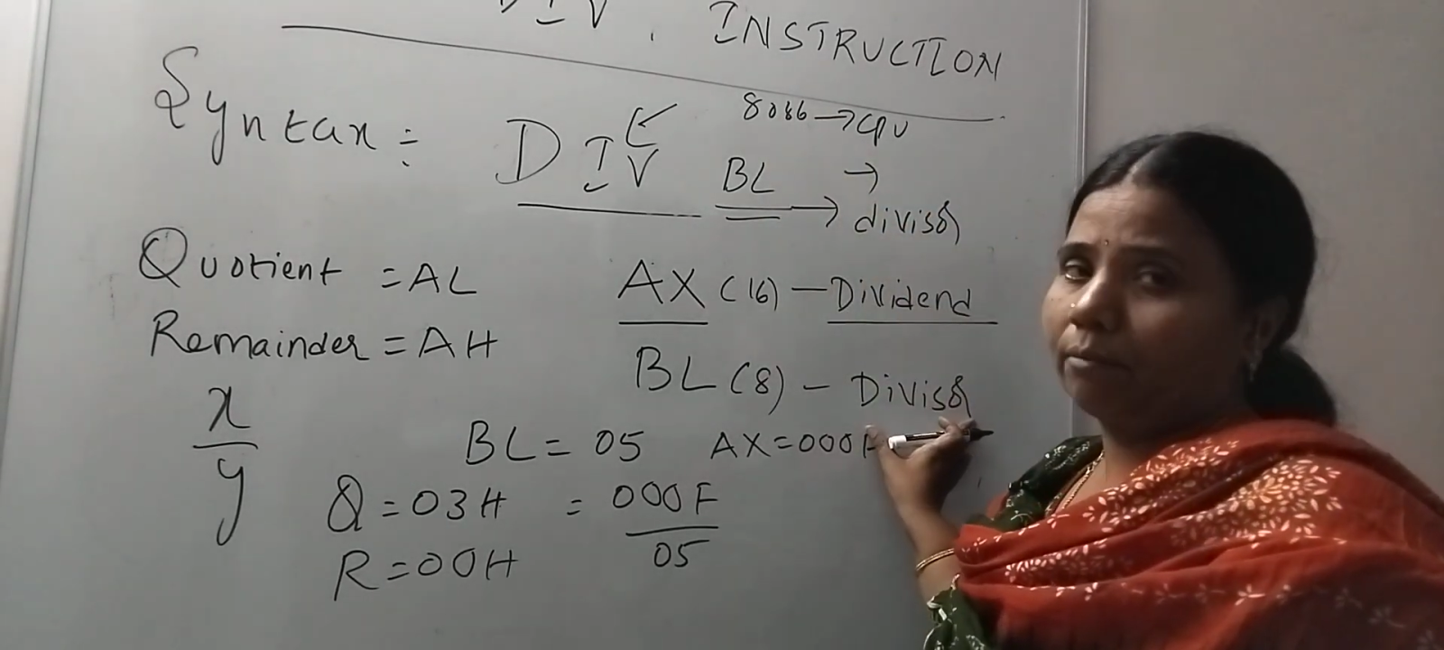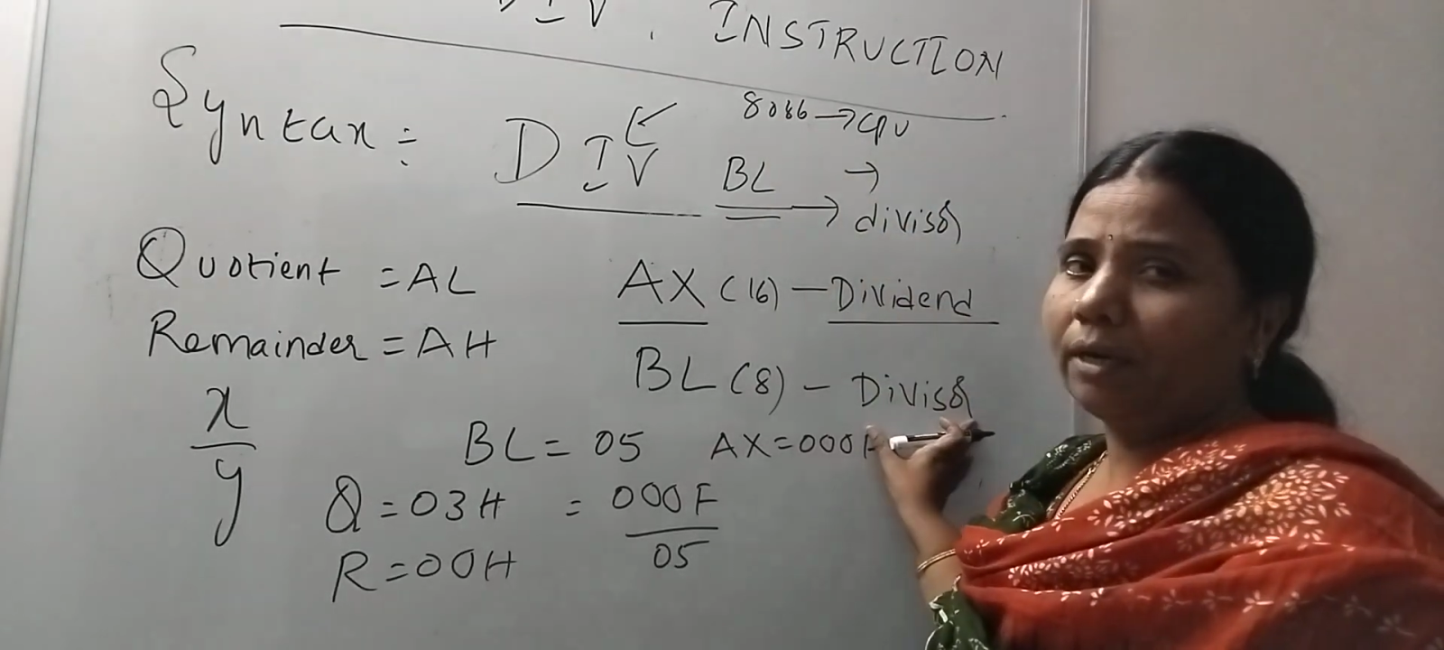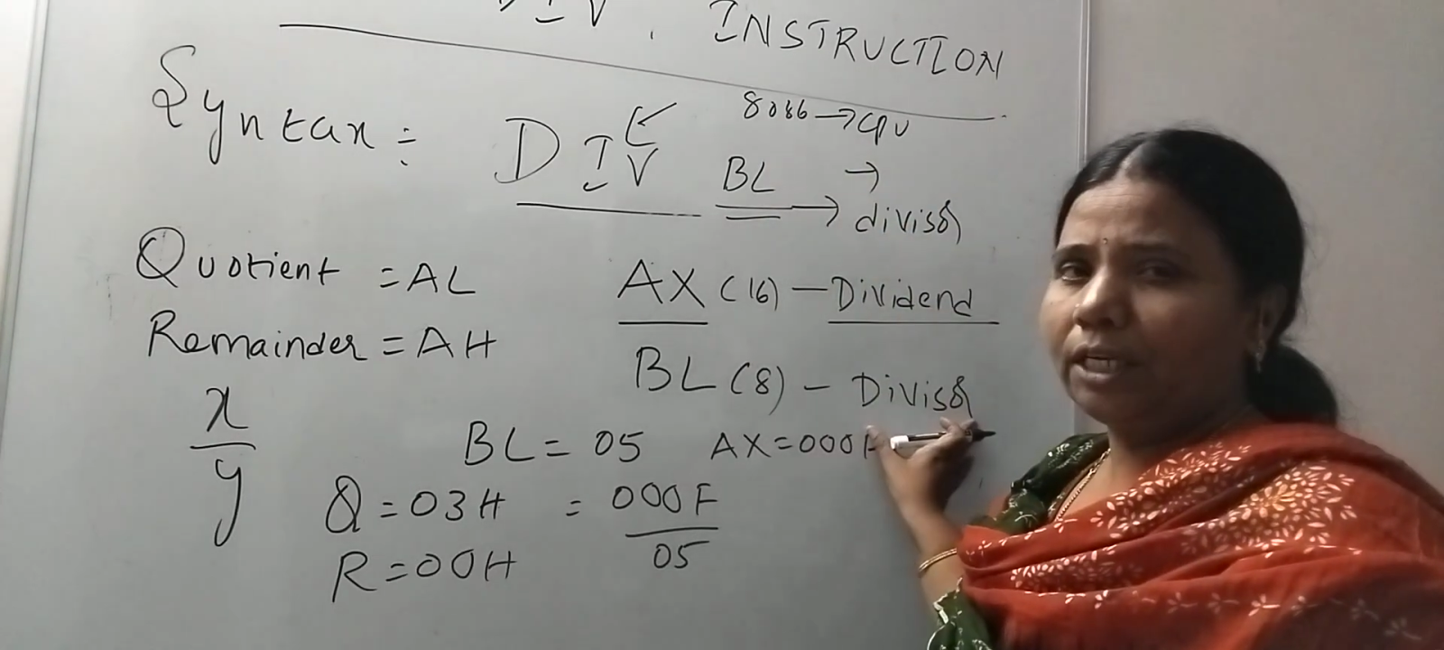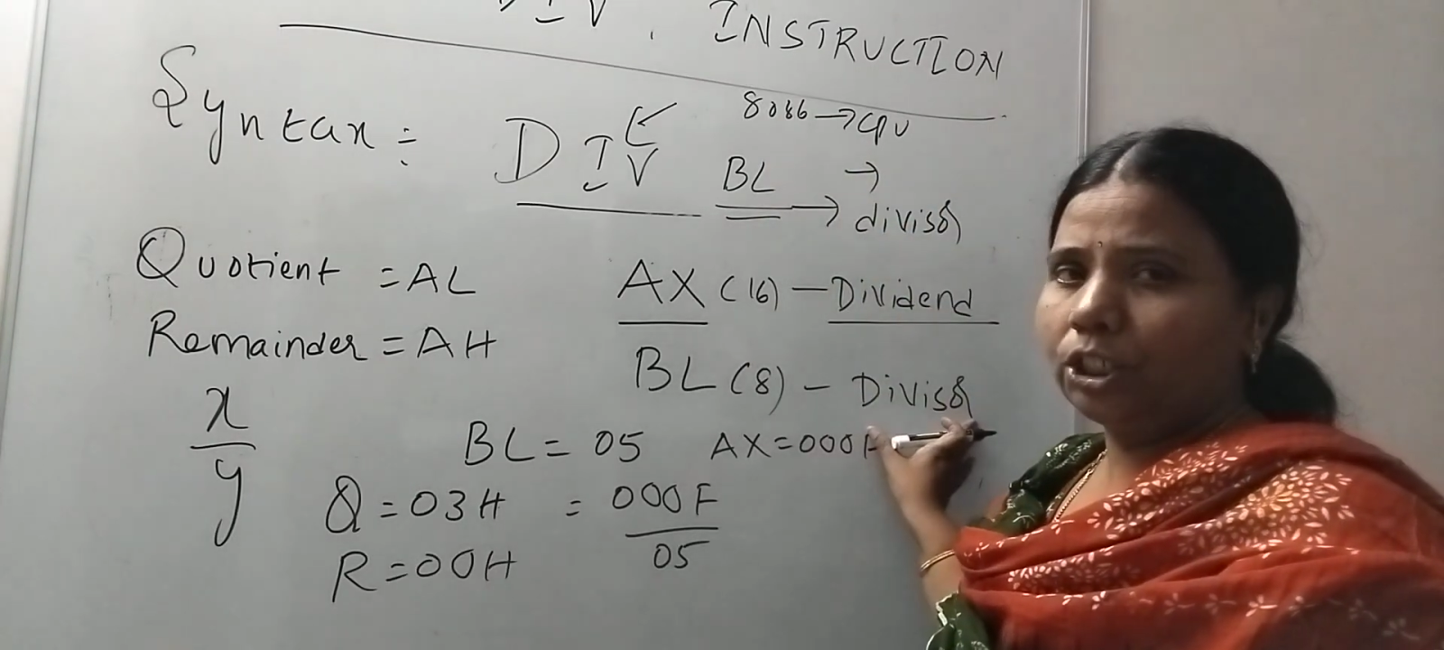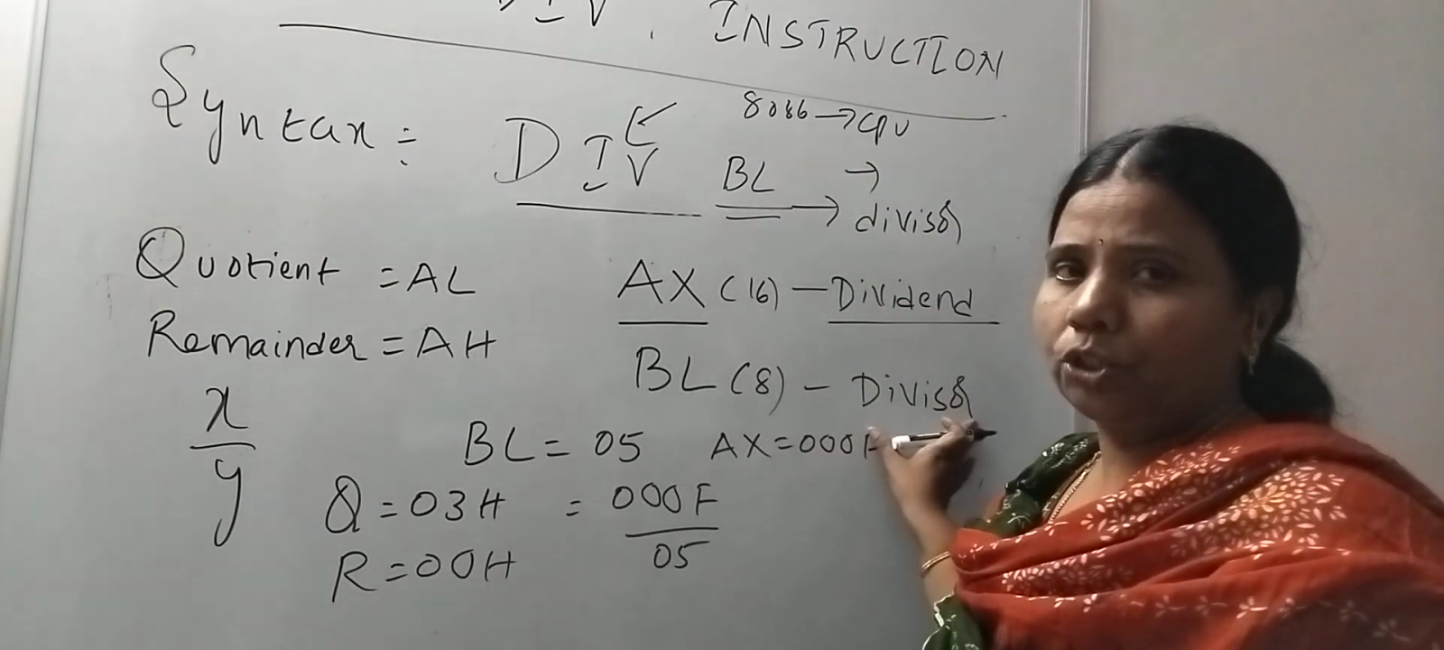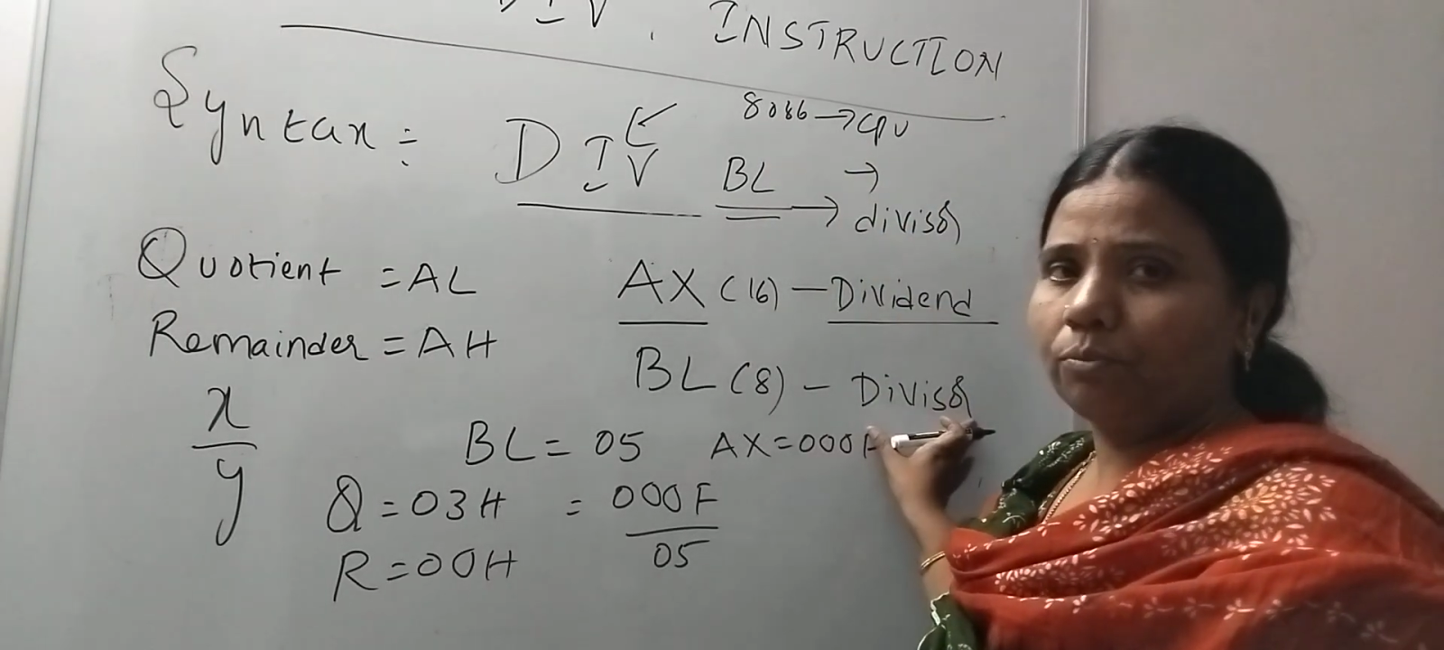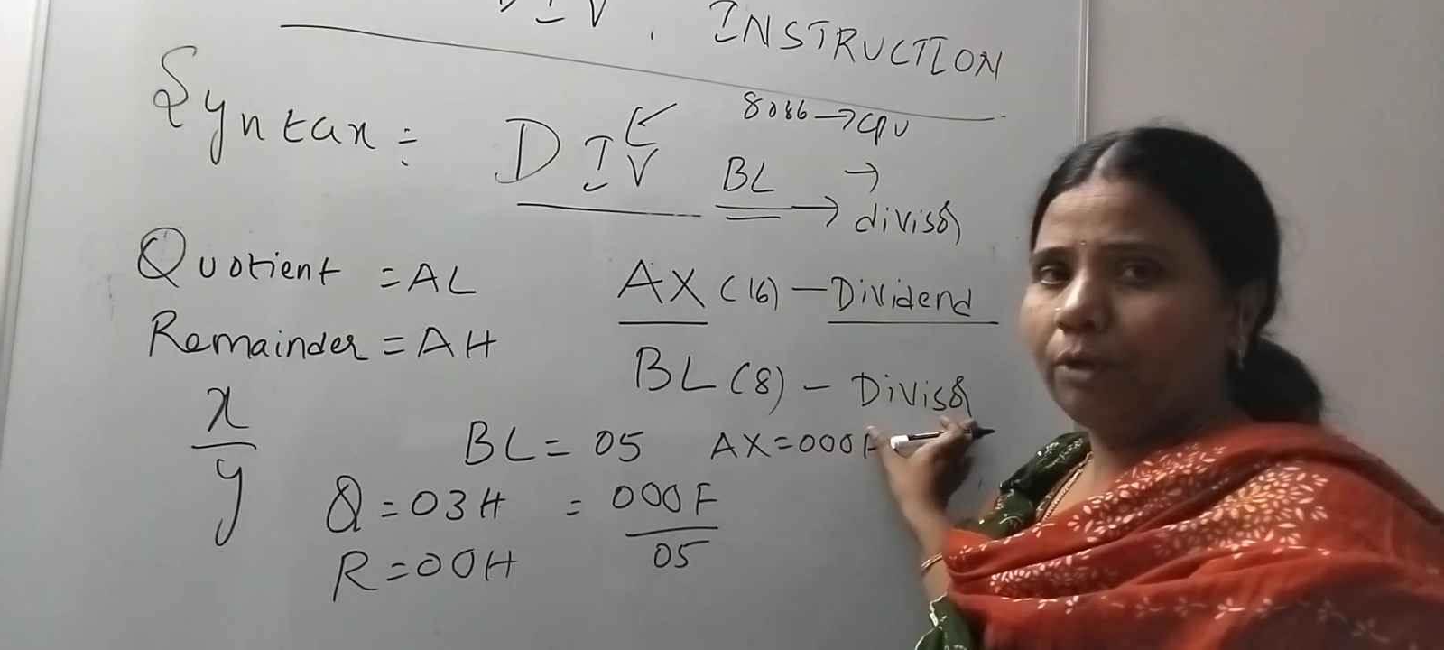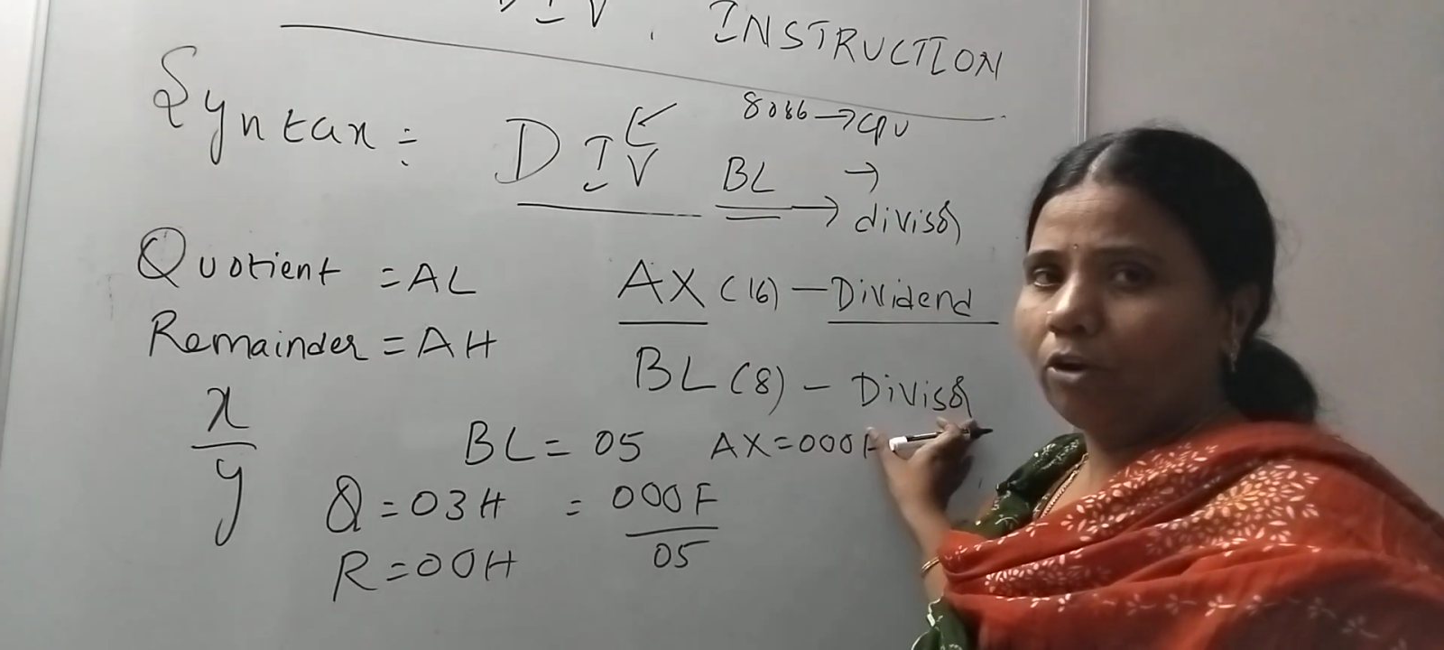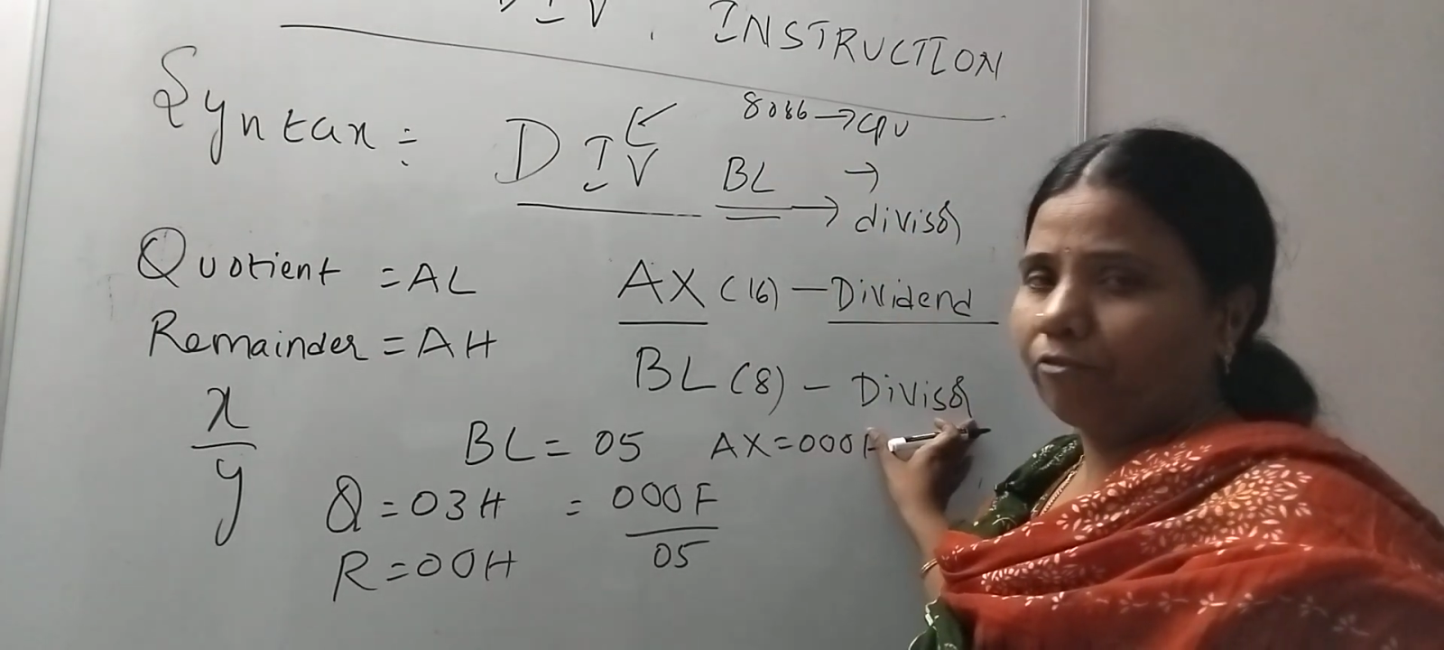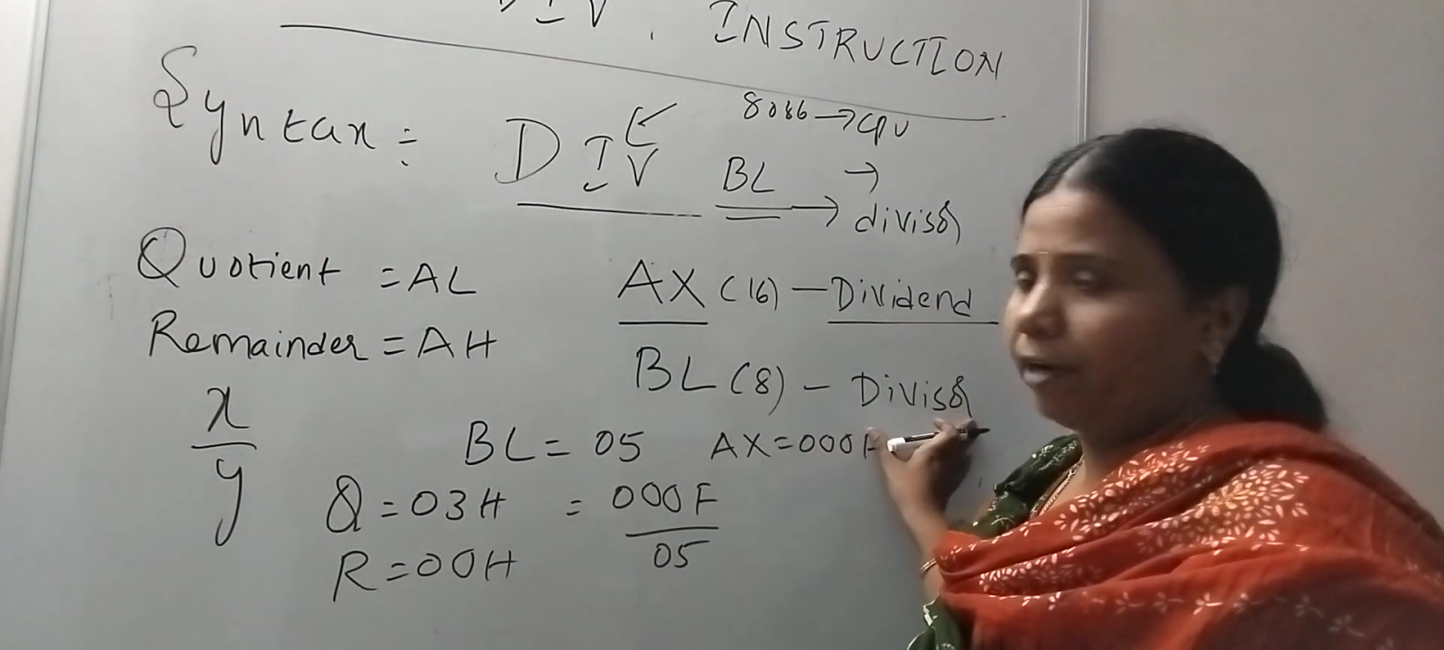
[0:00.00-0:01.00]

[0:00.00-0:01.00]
but it should be of